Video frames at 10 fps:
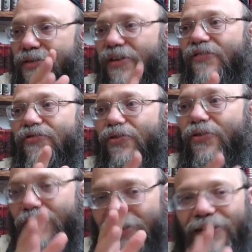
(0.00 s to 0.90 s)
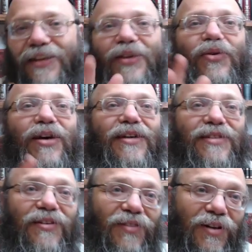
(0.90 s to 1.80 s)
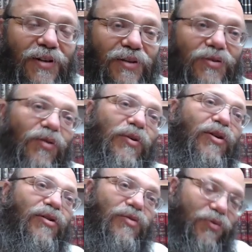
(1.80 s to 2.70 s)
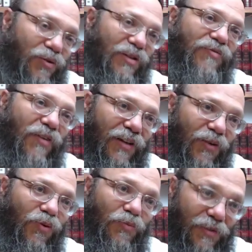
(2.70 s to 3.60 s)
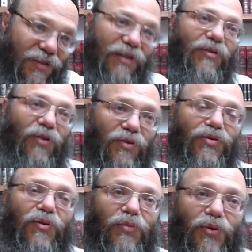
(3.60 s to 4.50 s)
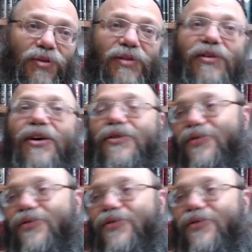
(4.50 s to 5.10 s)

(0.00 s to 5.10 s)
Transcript: therefore they're doing a seva. So because also the Sephardic women, they also important, so